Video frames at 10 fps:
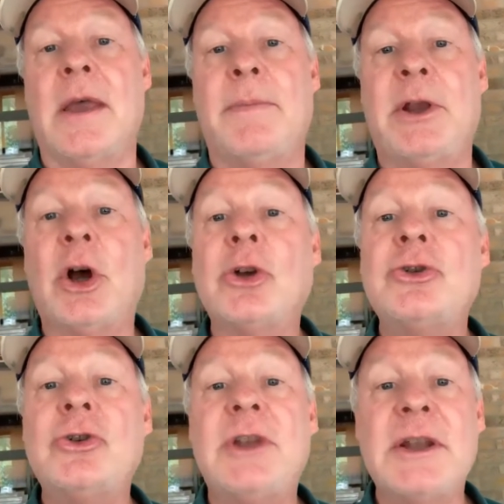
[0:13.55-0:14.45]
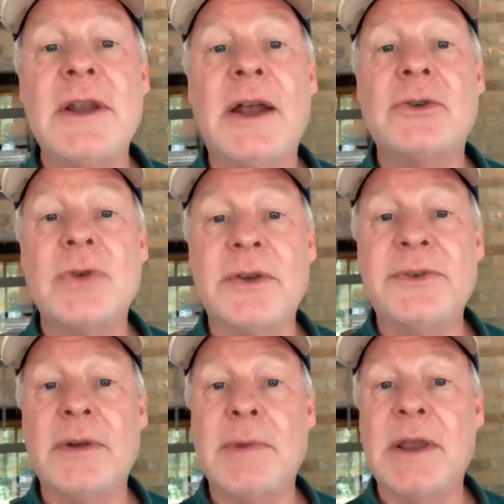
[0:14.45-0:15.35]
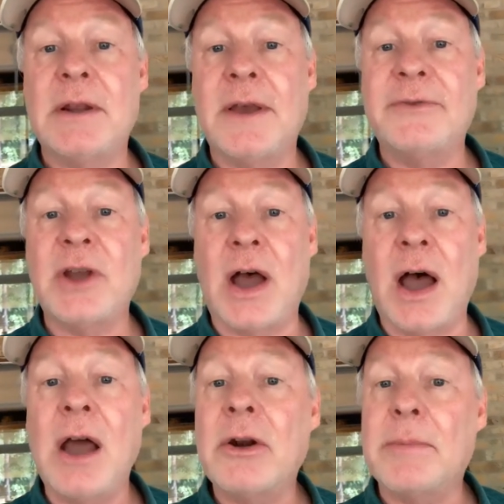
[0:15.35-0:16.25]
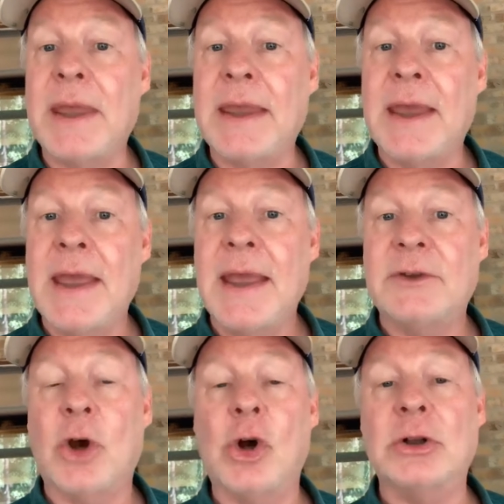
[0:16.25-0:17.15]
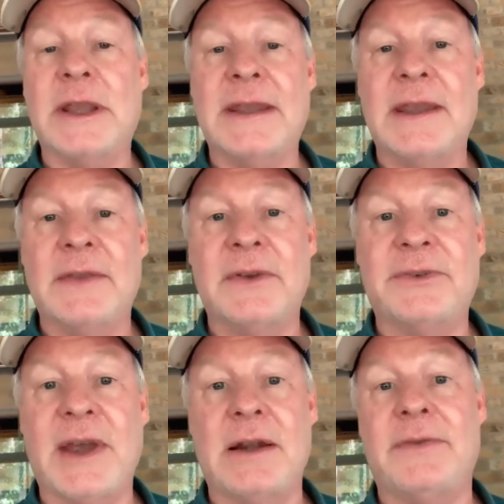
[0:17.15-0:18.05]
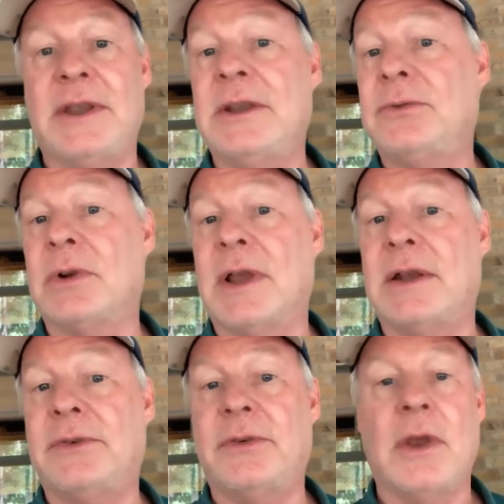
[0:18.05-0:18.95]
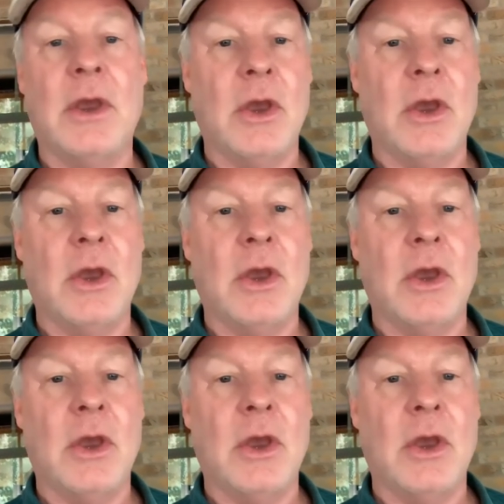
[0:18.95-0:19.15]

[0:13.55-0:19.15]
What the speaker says: "Because you did not trust in me enough to honor me as holy in the sight of the Israelites,